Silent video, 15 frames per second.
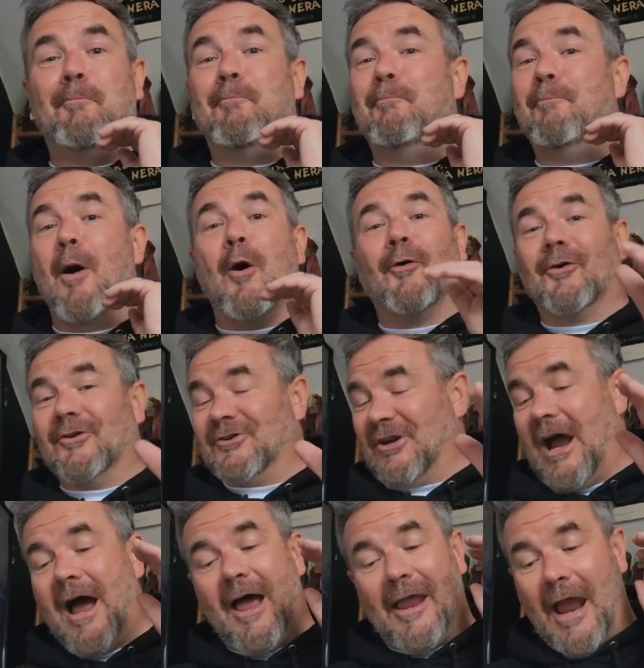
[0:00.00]
bonkers.
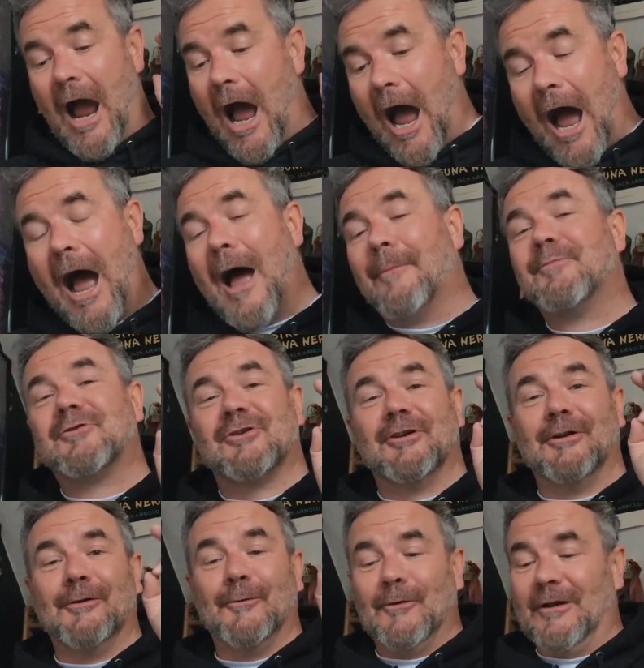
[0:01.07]
I
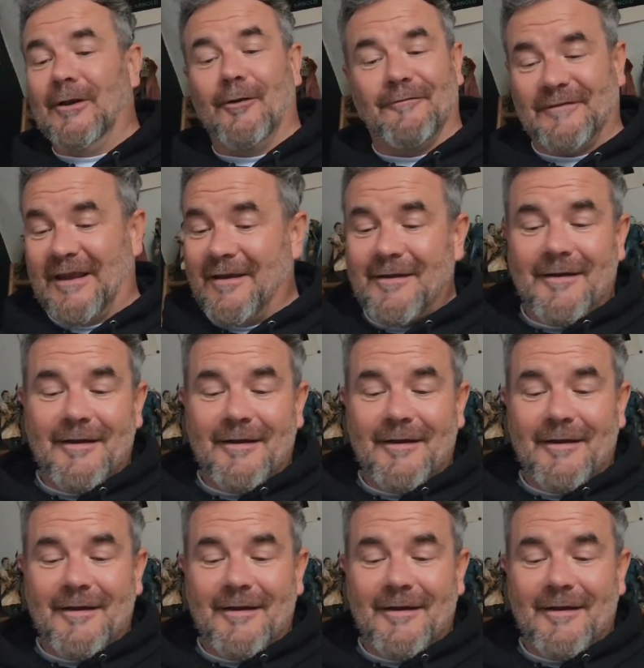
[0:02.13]
absolutely loved it.